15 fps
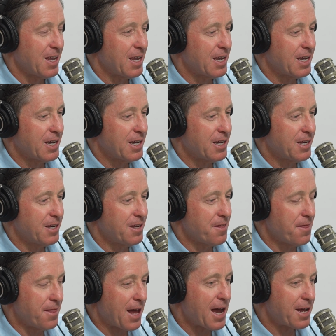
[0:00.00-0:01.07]
And
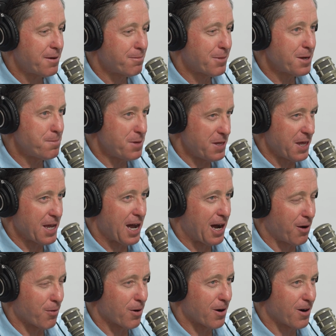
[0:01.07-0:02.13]
that might be the
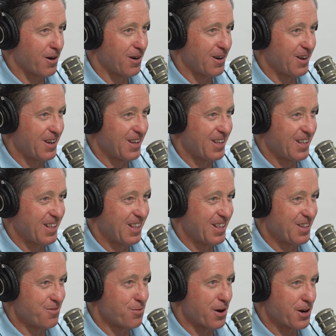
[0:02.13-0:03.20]
hour
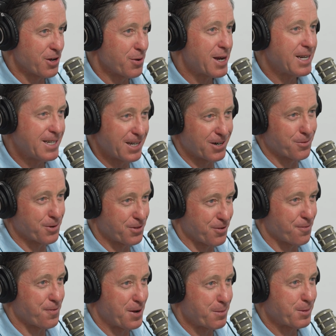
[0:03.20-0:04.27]
where you had dinner with
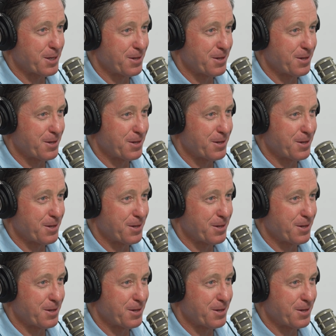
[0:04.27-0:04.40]
your family.